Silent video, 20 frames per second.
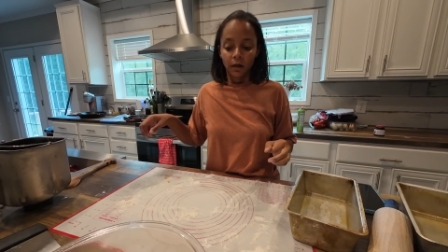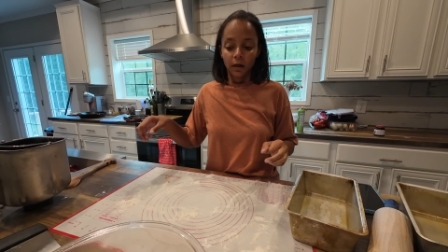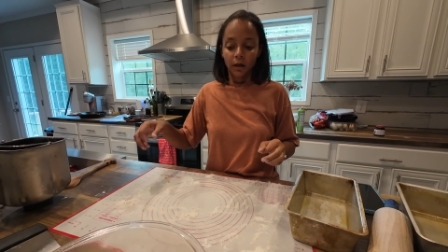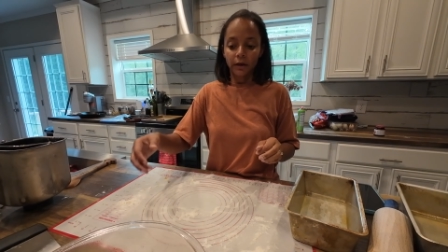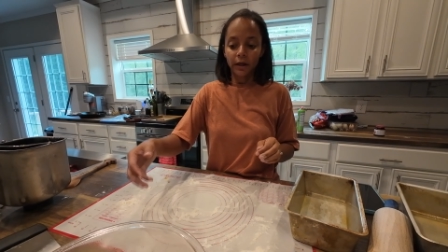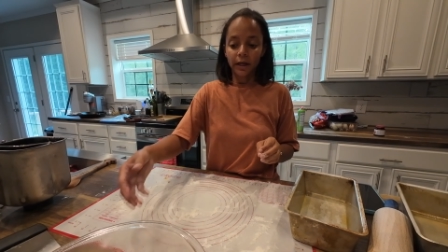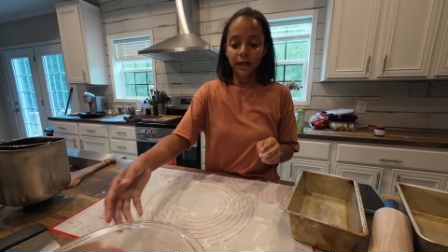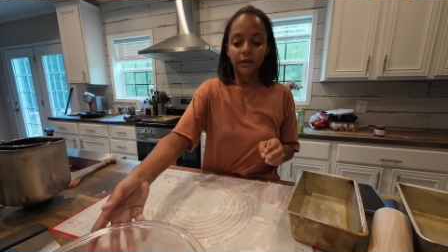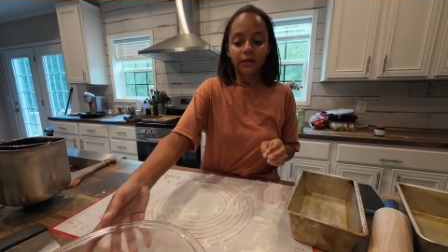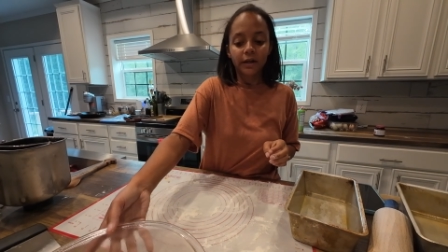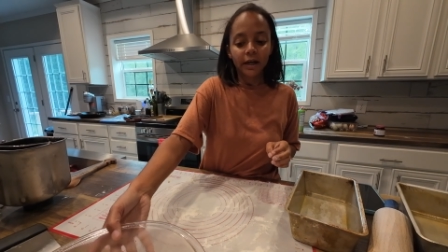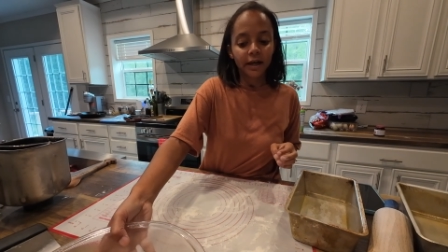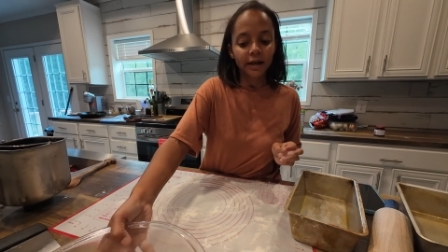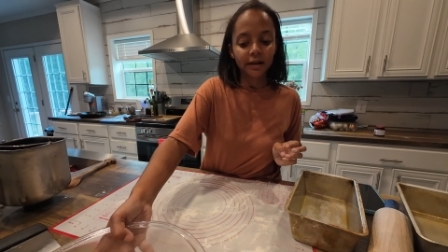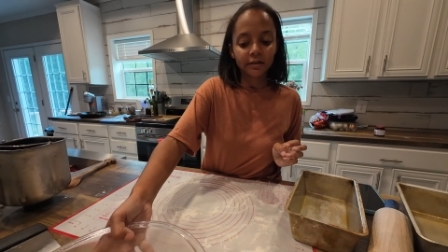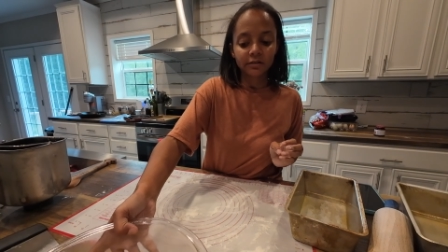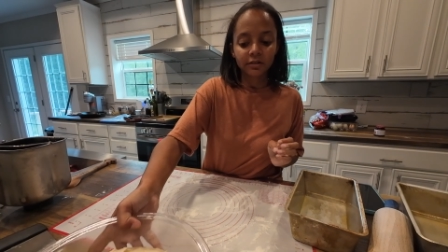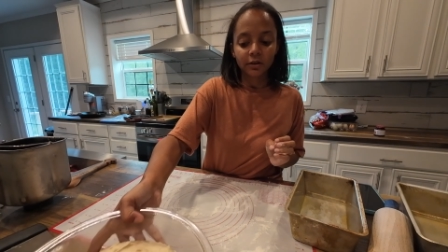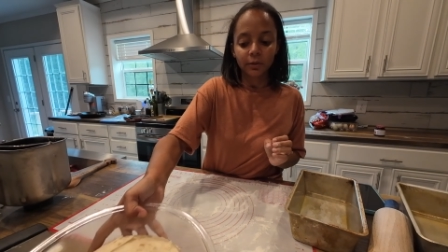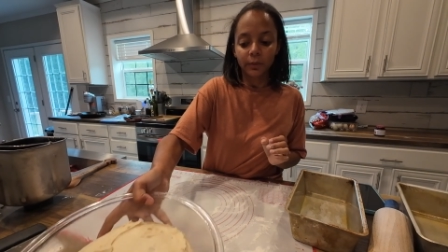Okay, Okay, you
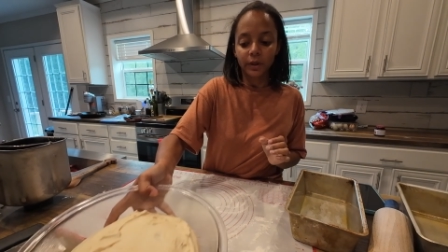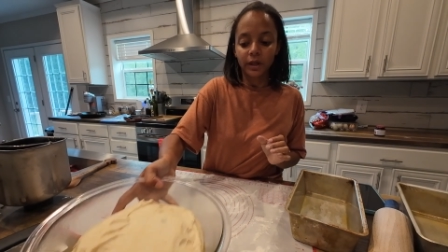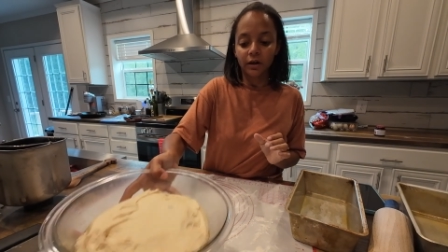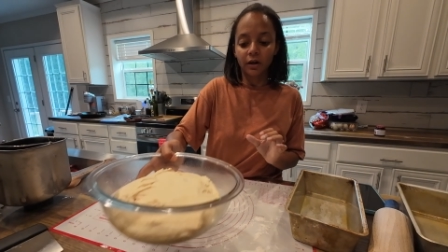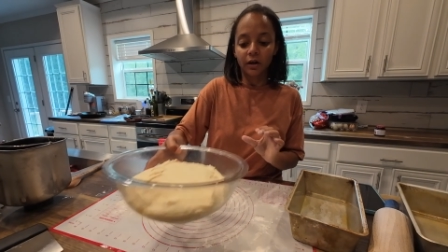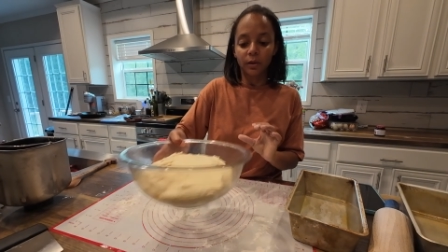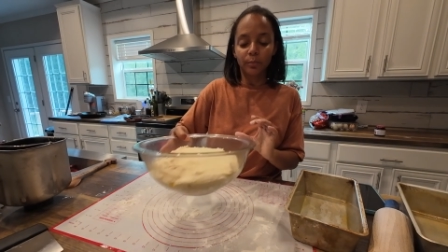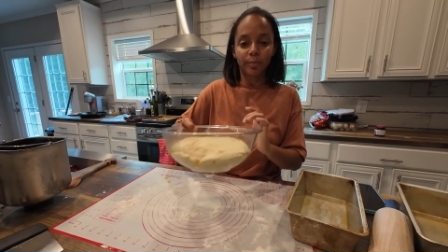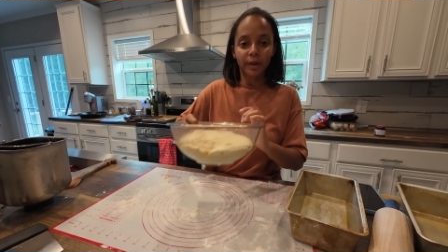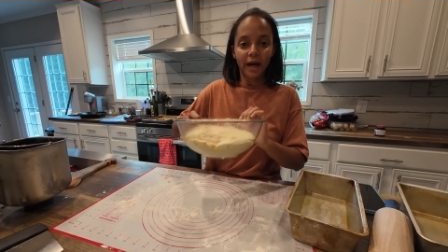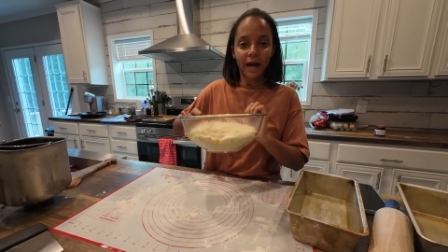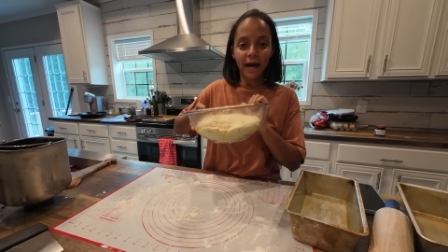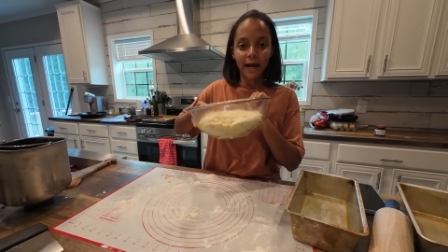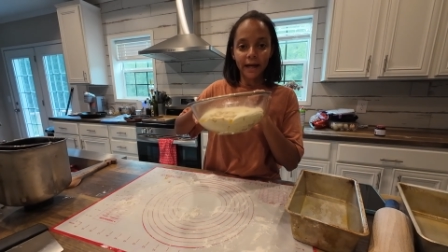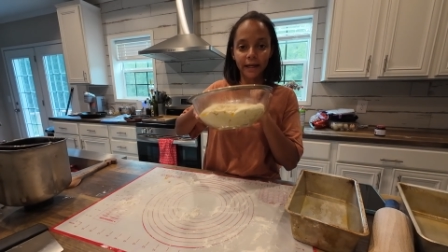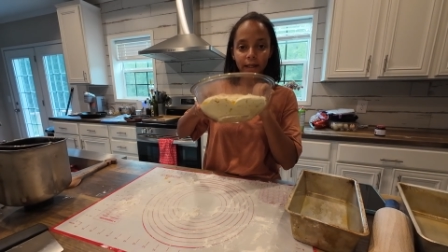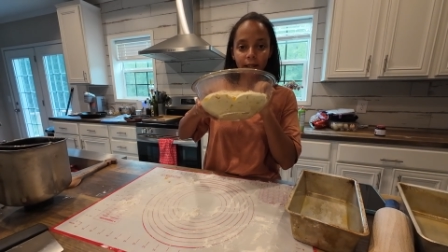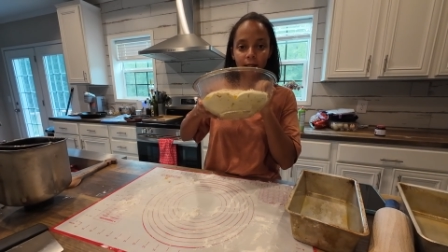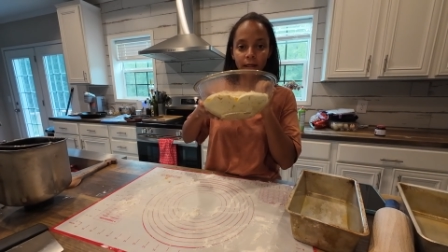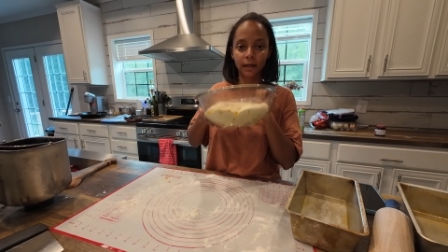guys, so we are
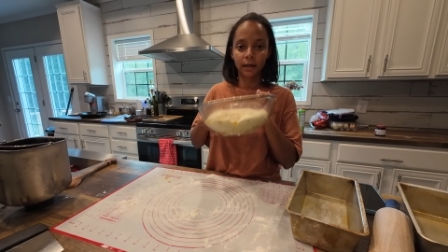back.